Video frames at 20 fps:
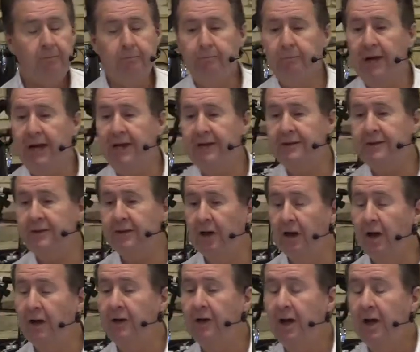based
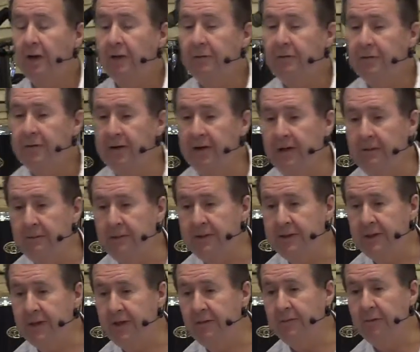on the
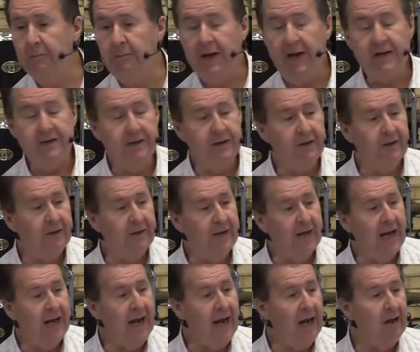limited information that
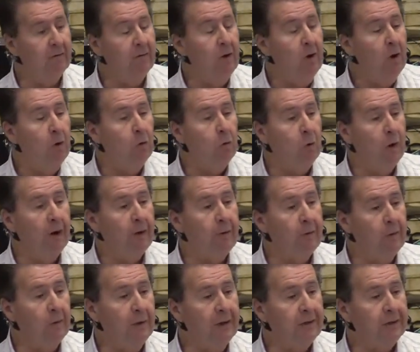they have,
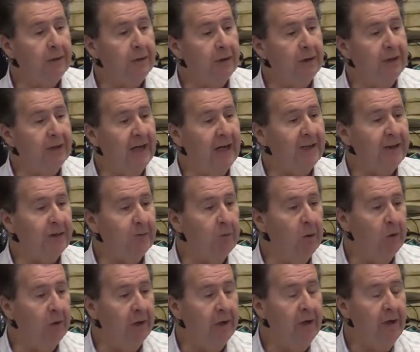whether it's the
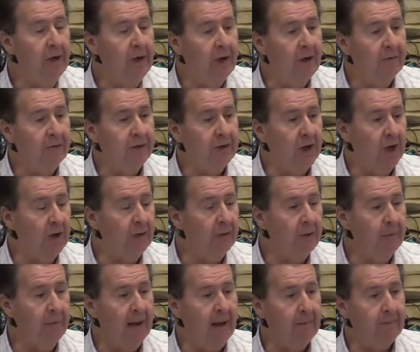testimony of John the
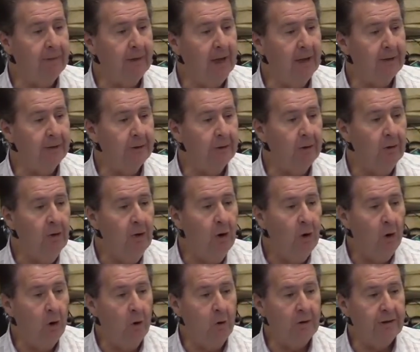Baptizer
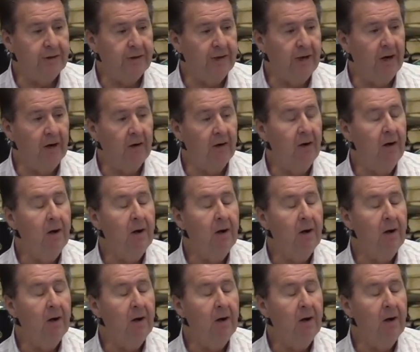or it's their